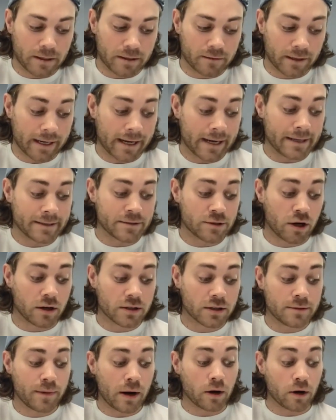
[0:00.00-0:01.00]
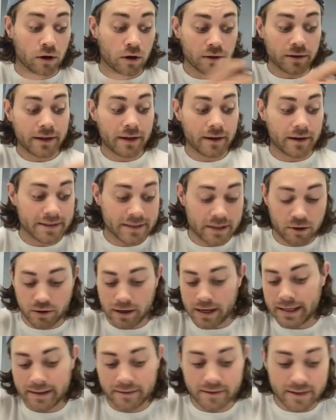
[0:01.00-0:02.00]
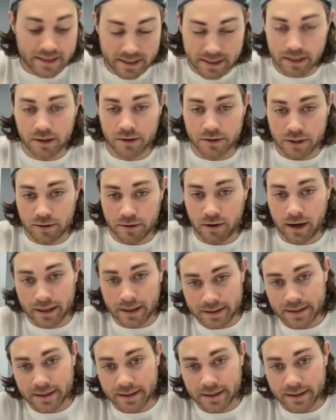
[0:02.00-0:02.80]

like I had talked about earlier, it's creating the synergy, right?